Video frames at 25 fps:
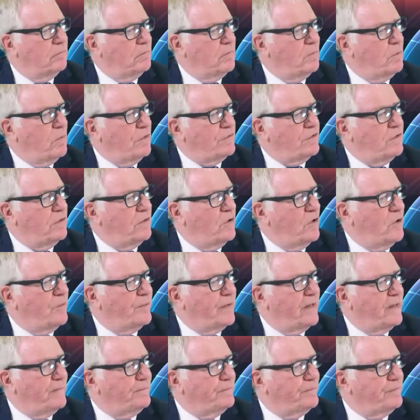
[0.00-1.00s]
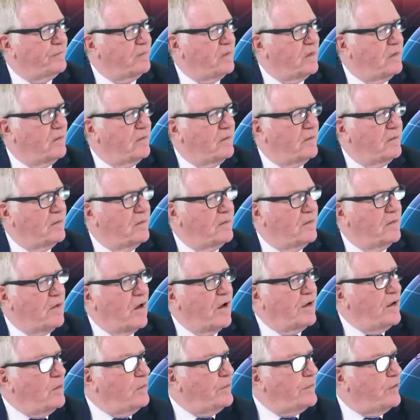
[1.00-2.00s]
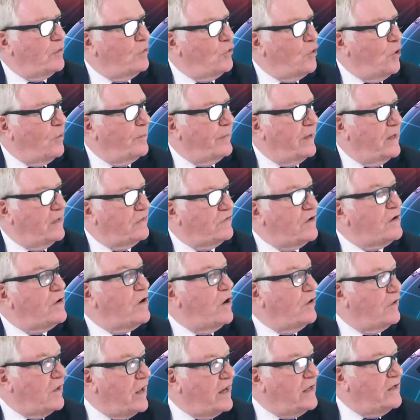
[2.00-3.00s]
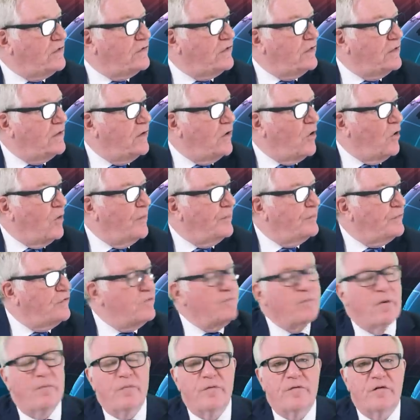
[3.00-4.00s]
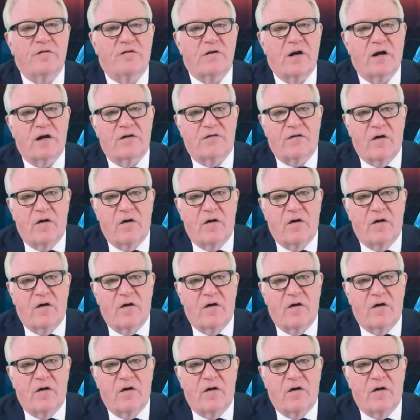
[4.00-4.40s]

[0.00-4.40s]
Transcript: What's a lobby? I know what the lob is, and a lazy lob. Do you remember the tennis?